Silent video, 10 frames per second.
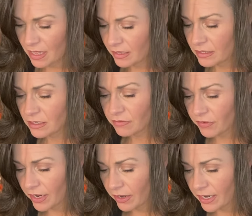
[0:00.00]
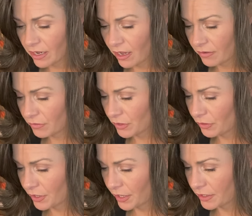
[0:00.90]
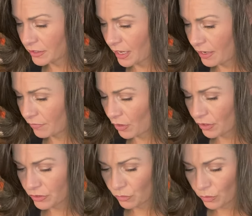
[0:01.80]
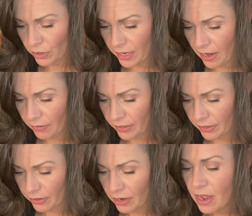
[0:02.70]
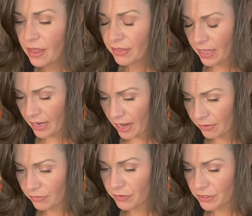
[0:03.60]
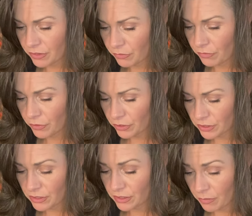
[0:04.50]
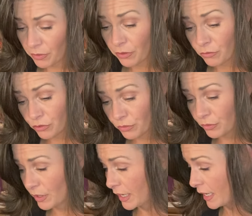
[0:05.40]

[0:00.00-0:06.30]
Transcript: This is very convoluted, and it's kind of hard to work out here. That Hierophant in the reverse is someone who truly